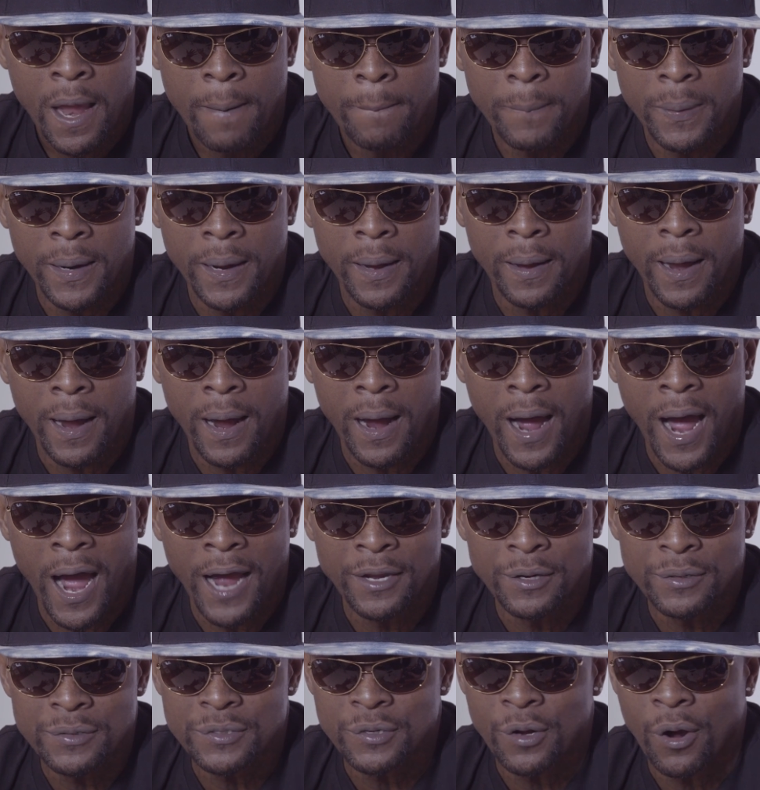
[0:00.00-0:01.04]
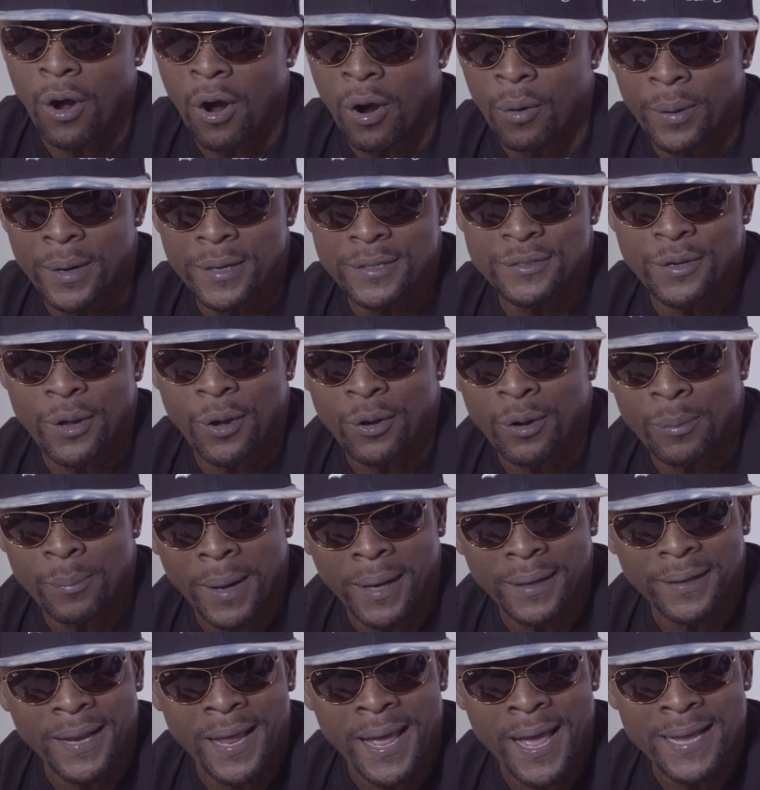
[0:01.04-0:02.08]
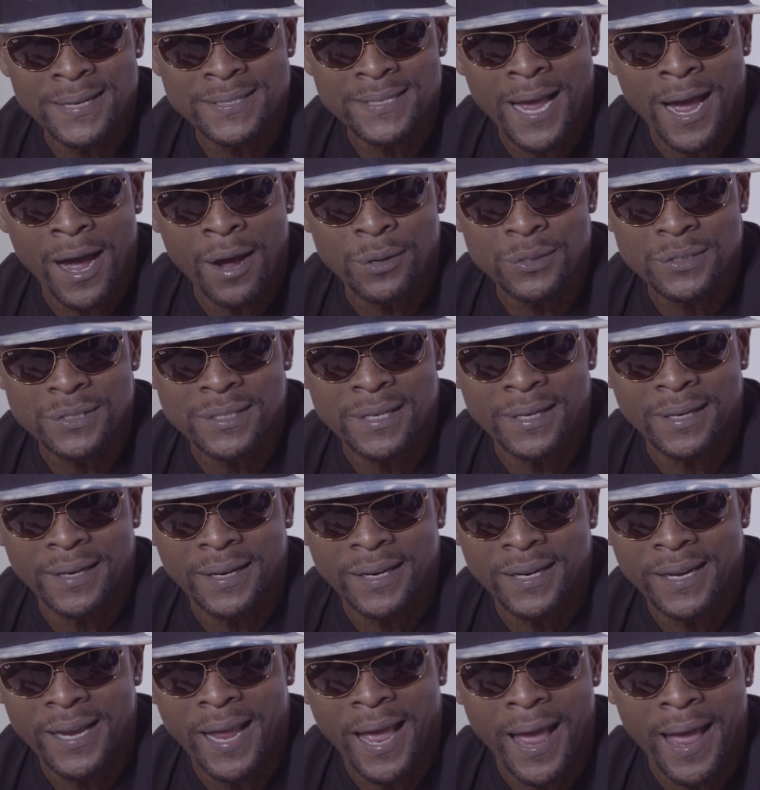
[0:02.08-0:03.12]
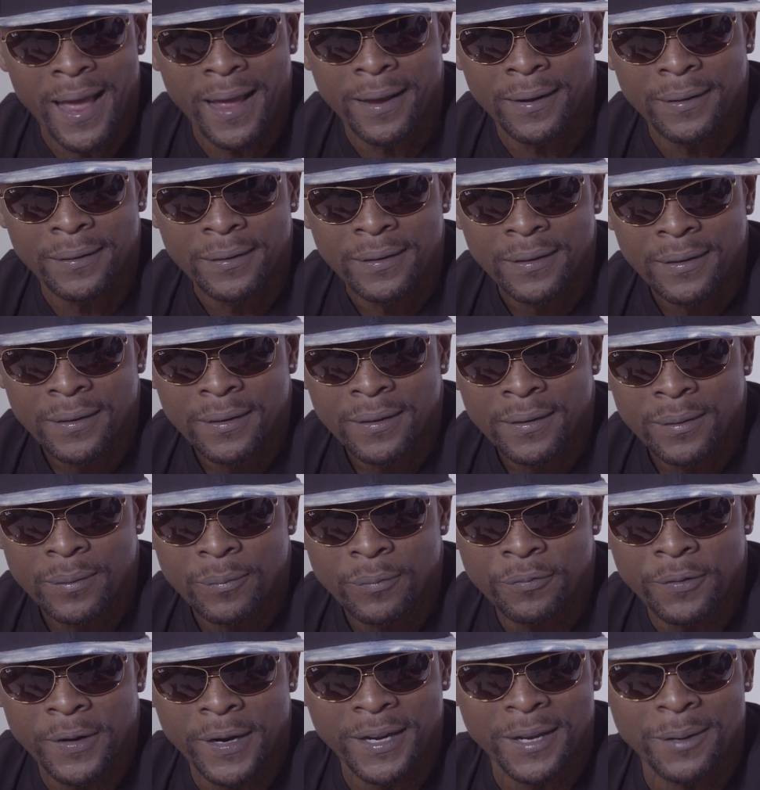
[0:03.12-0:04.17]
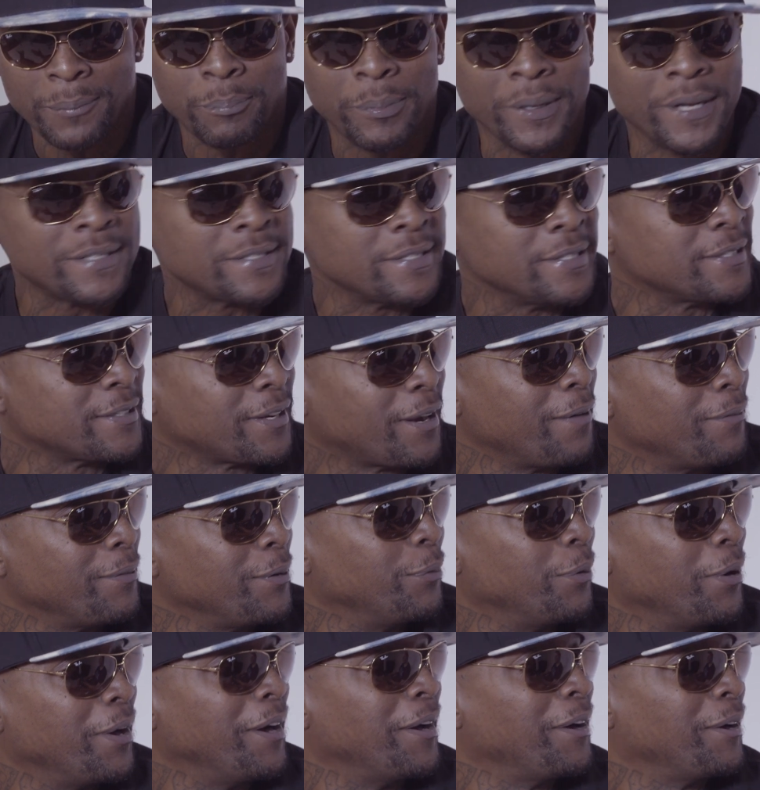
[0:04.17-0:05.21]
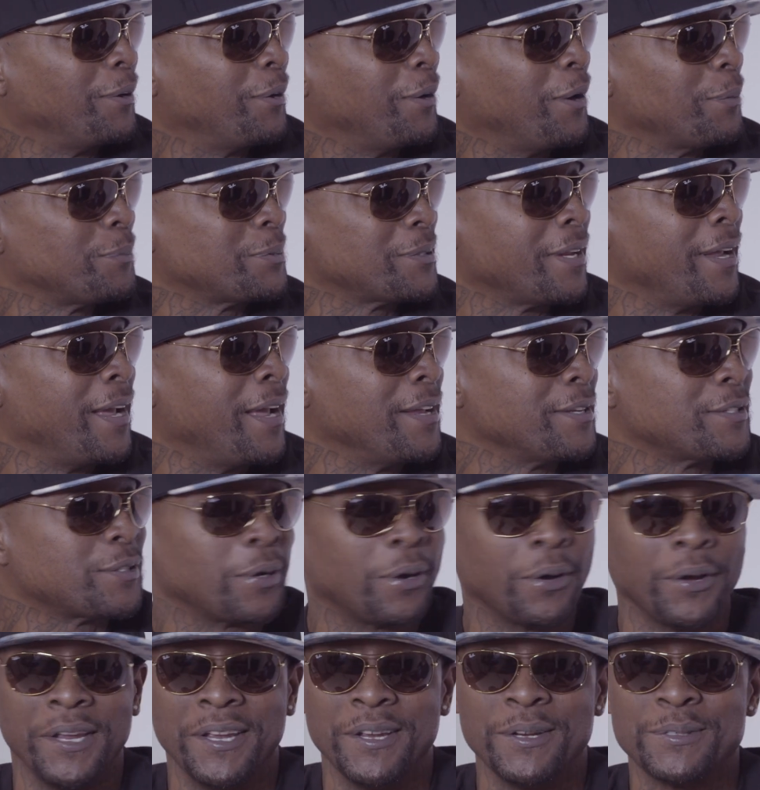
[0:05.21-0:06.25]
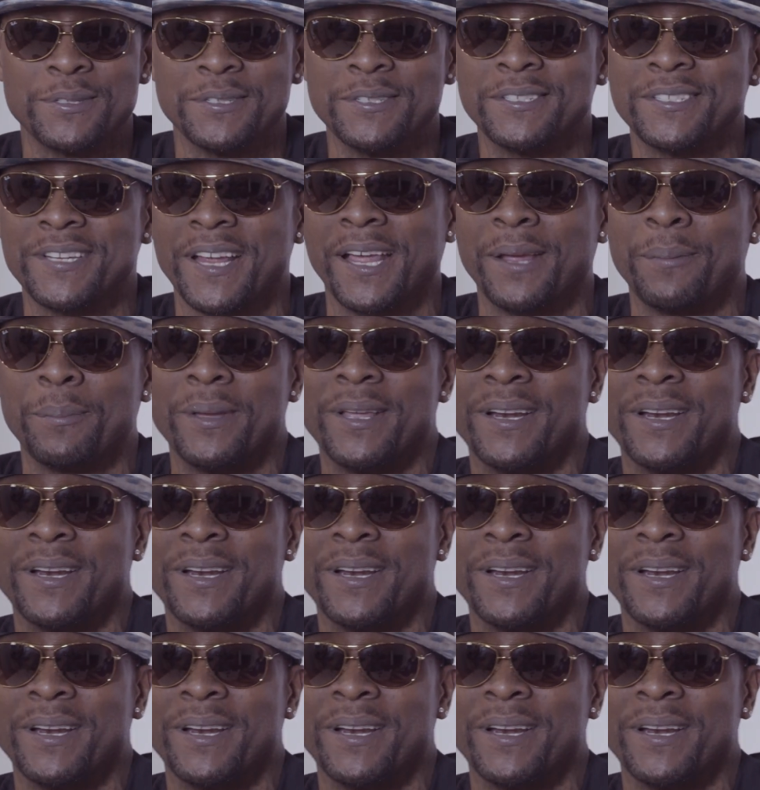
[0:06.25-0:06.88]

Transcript: but I used to always go to my dad's house, and he had fucking bitches everywhere. You know what right. I'm saying? So he used to take